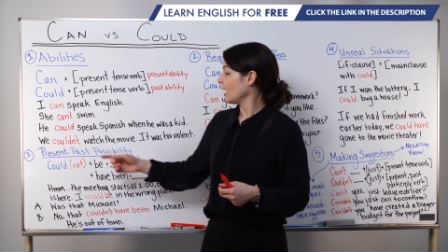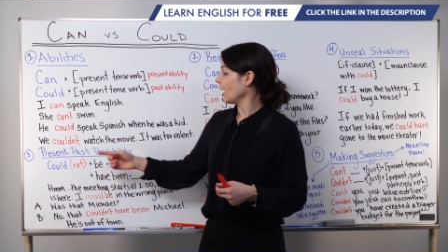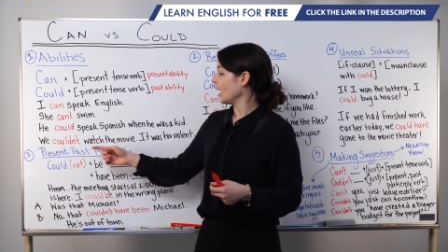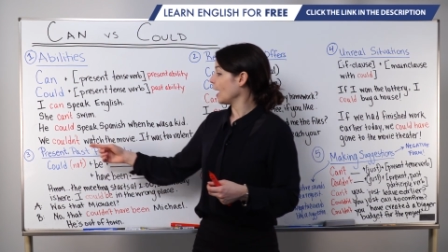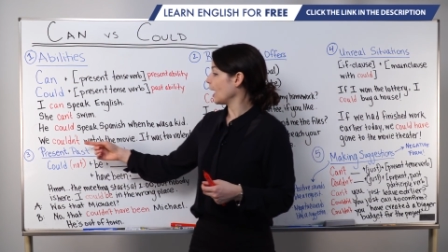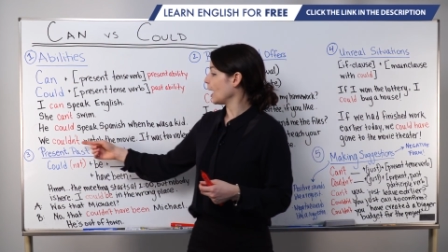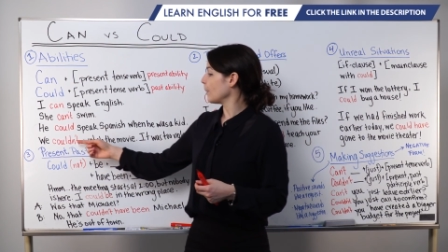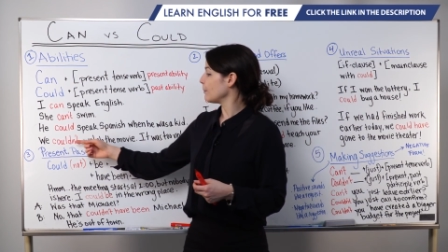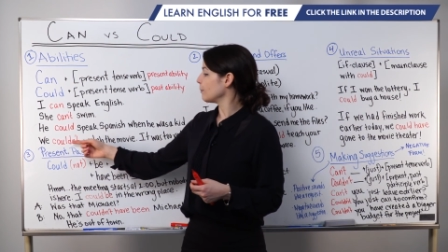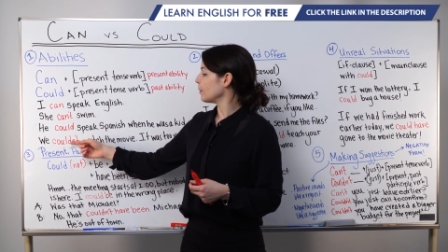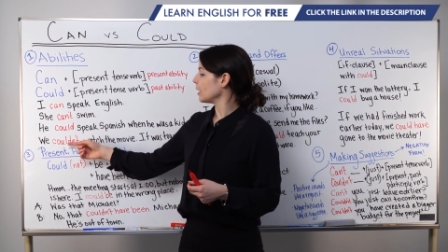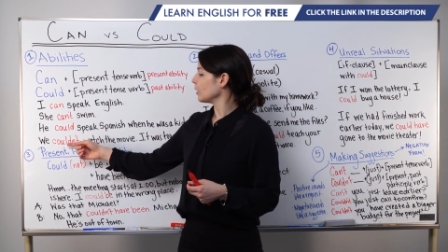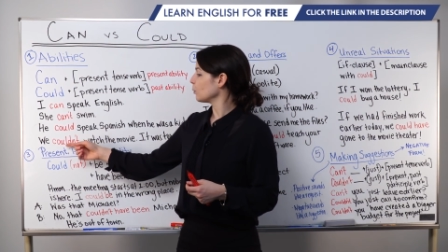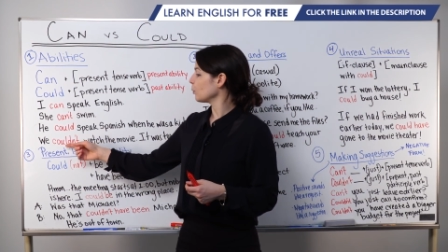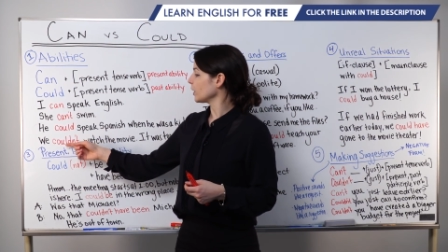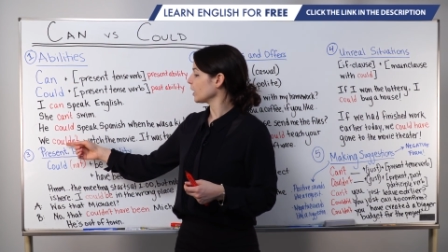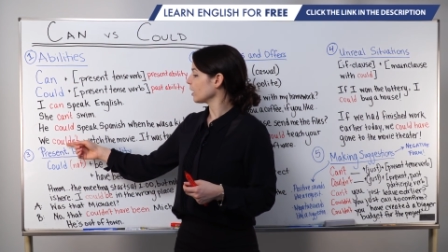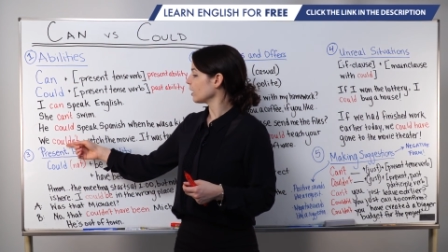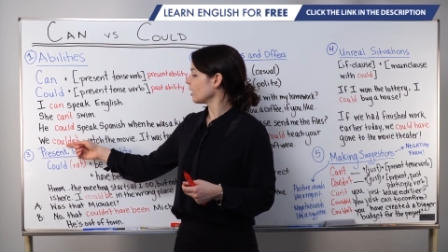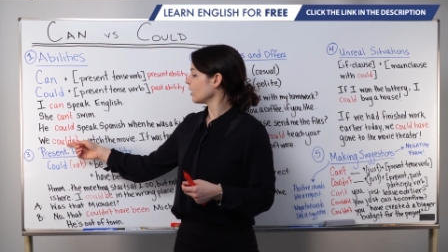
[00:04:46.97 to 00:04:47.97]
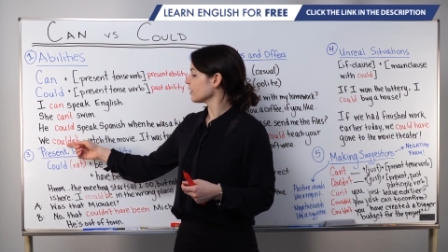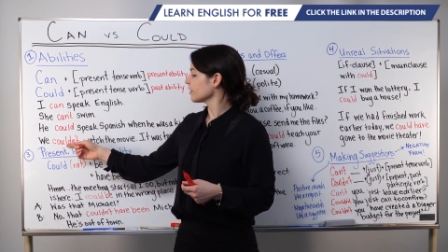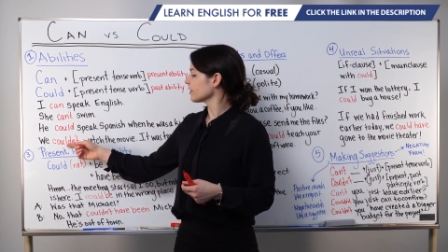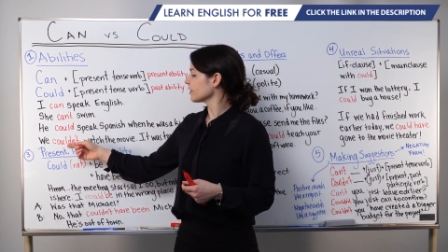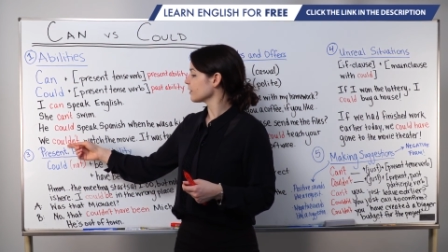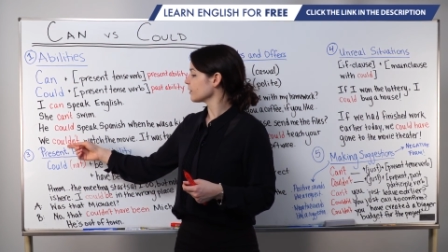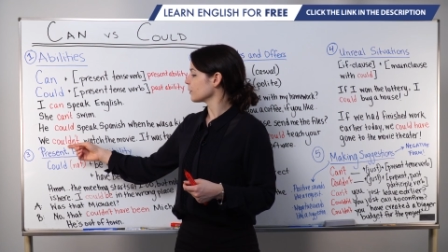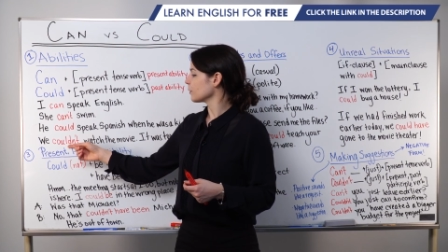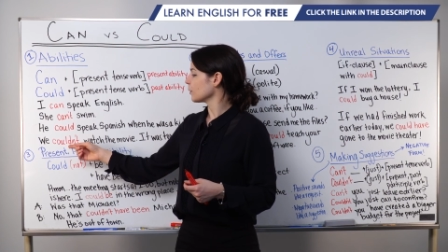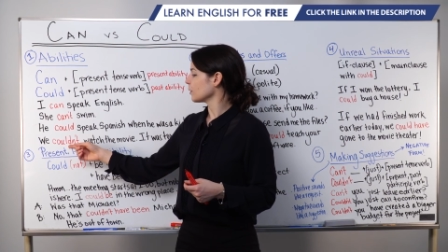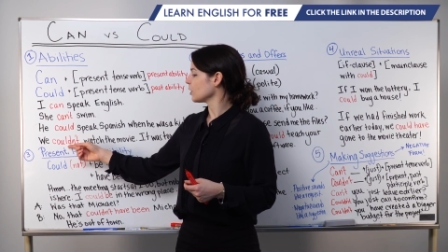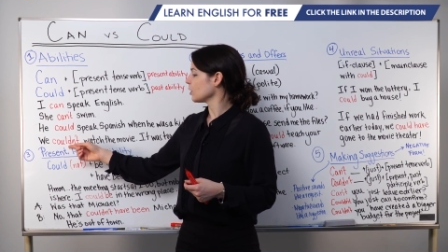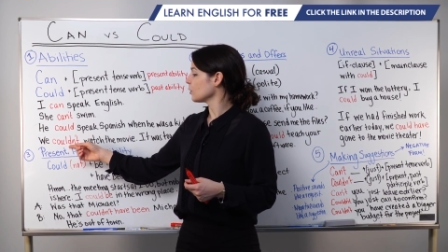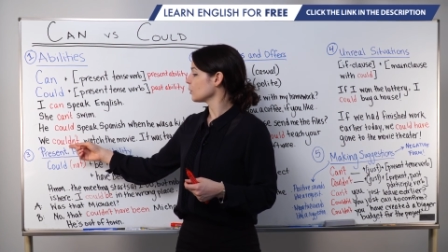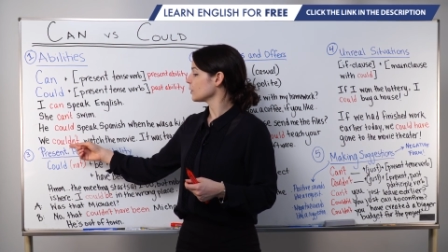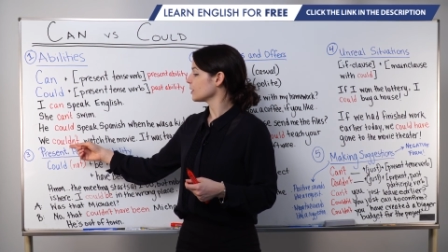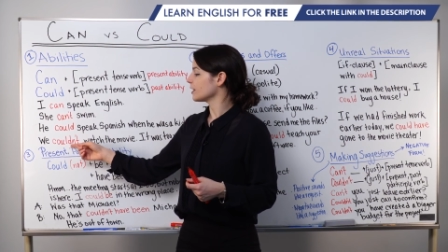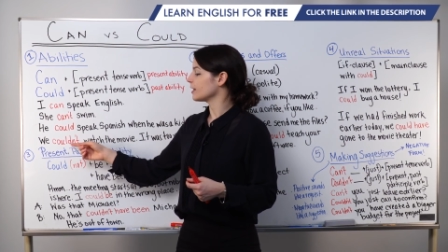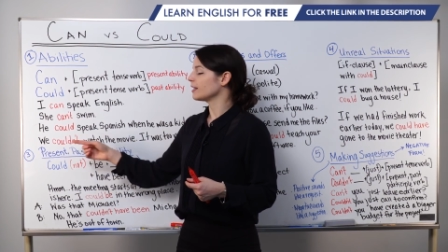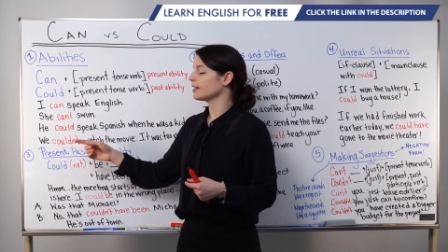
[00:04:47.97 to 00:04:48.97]
Uh, but we can also
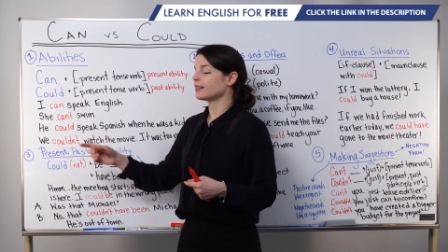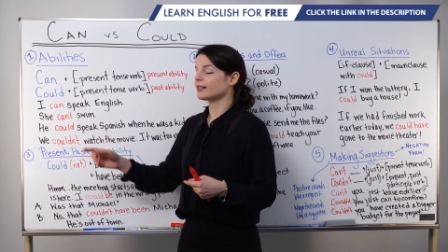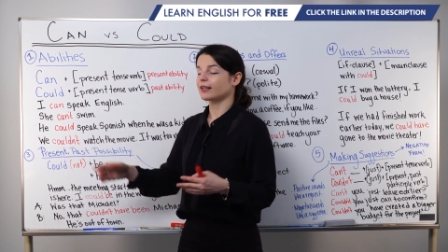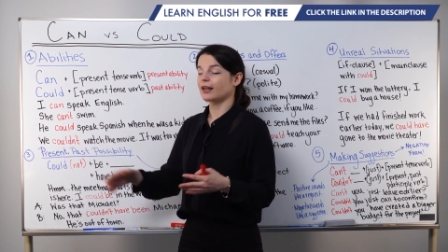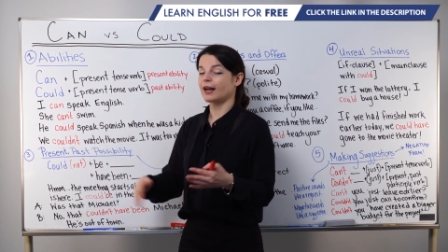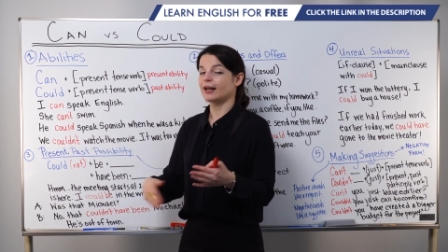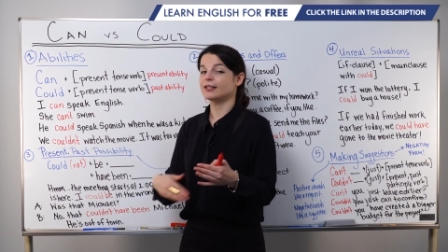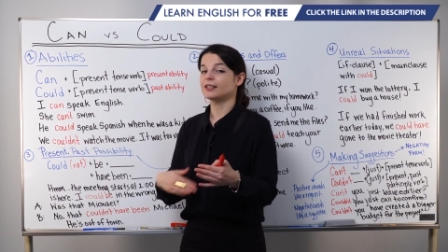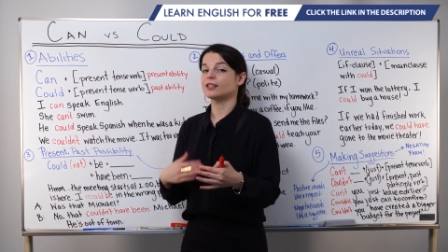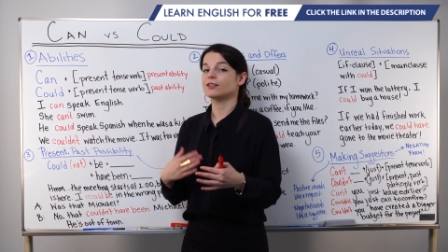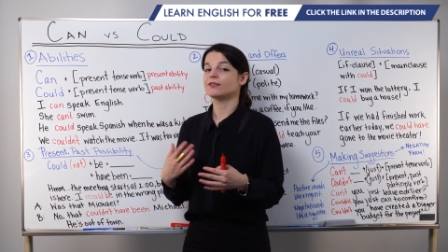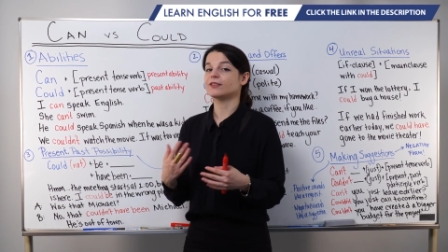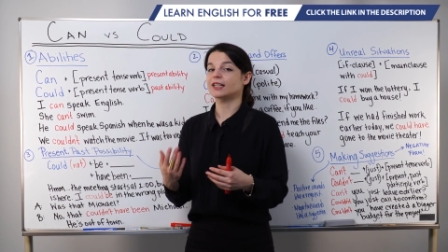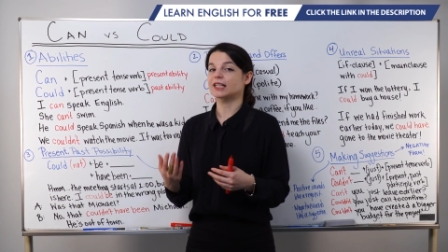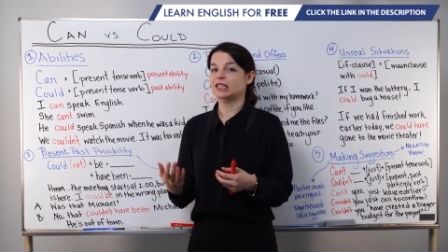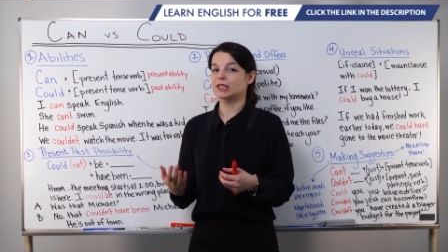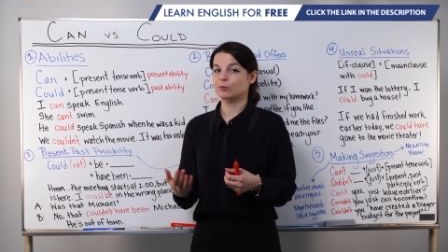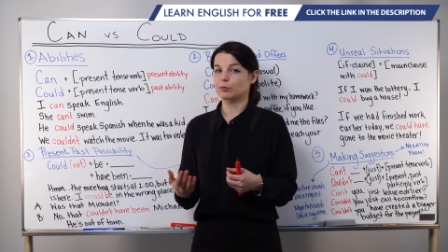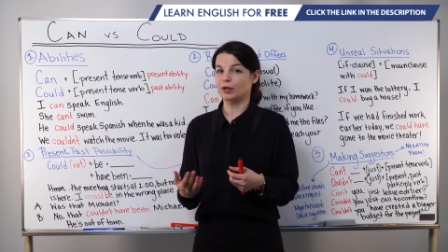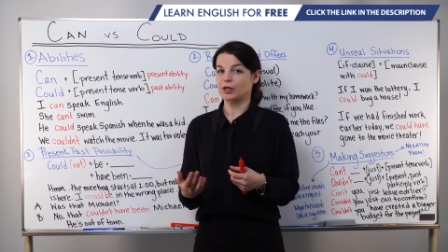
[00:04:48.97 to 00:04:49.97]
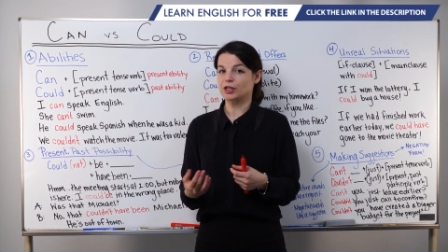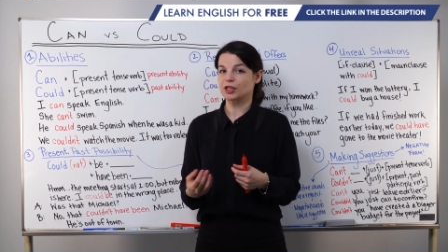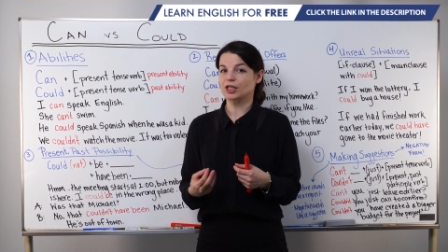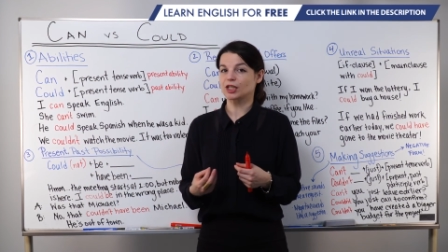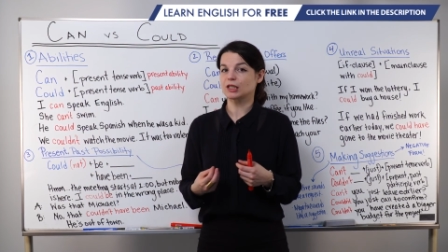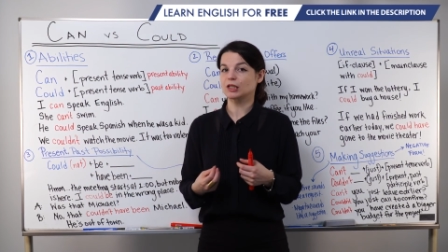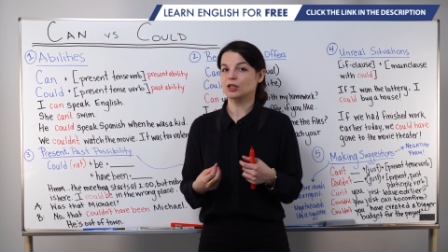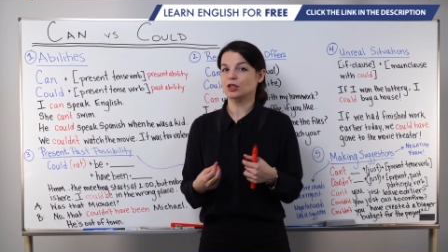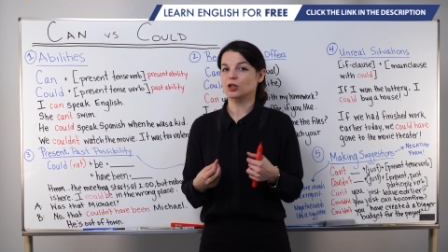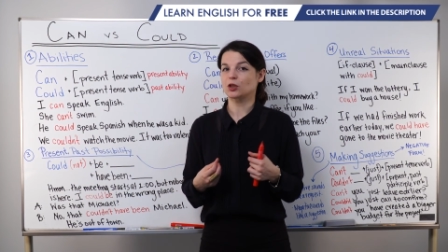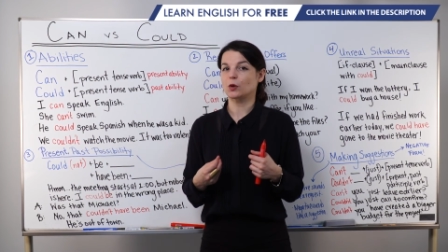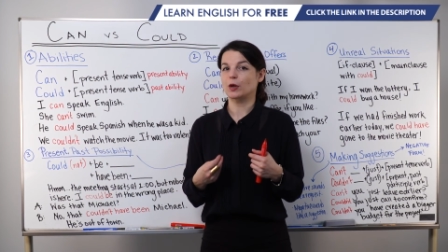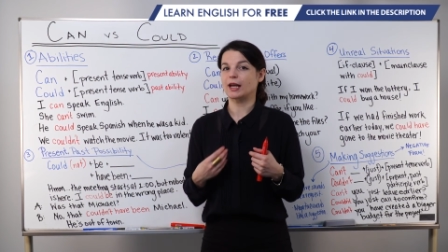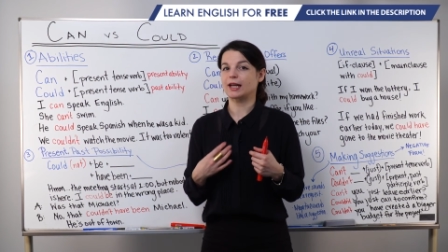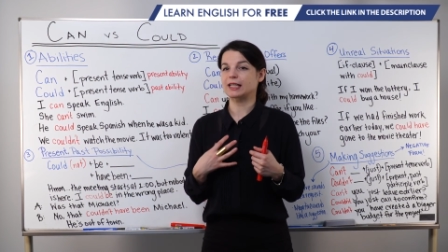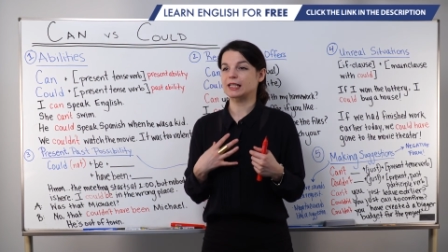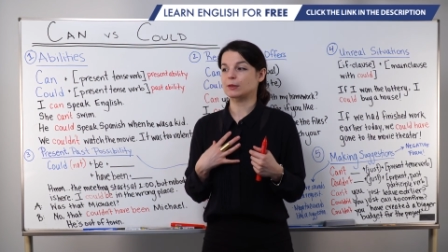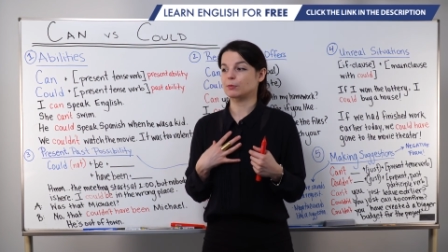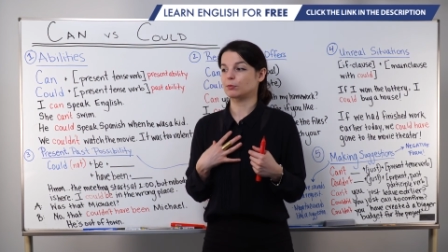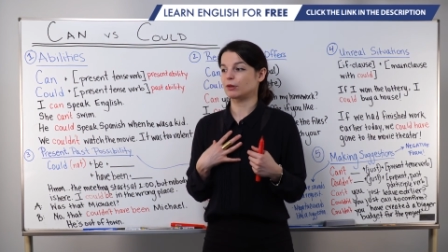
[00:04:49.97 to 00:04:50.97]
use this kind of expression to
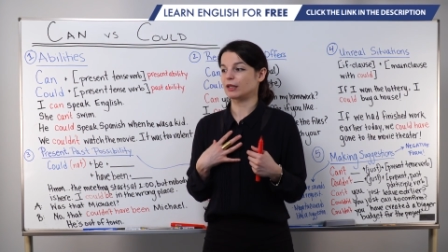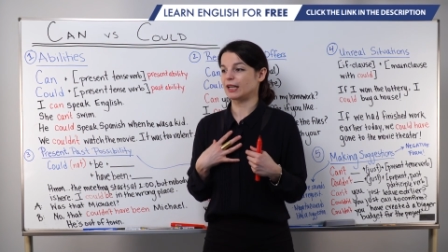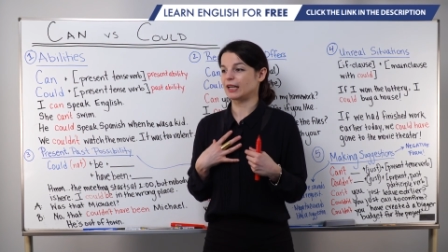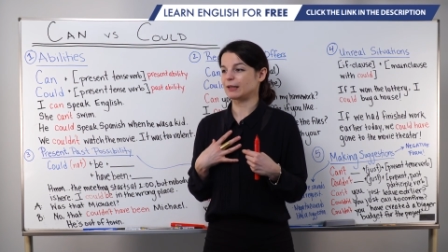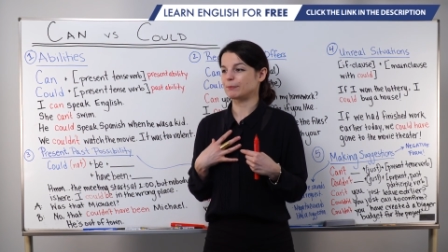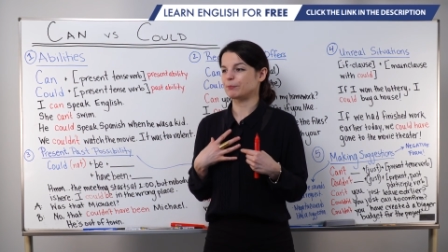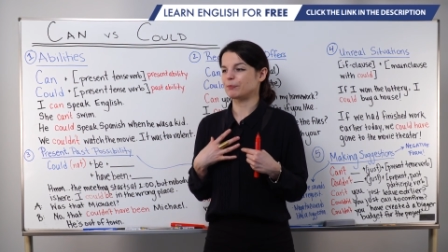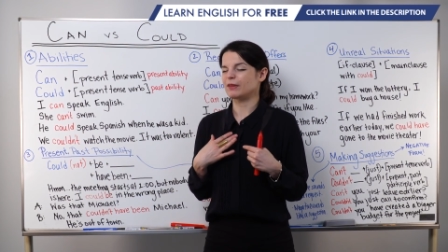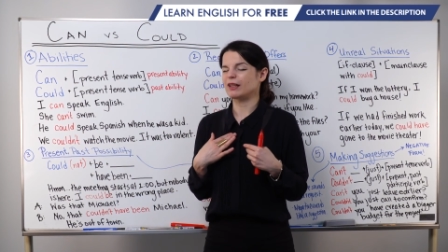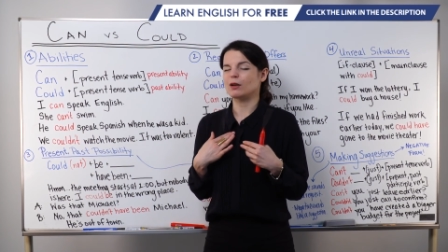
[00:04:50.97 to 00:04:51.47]
explain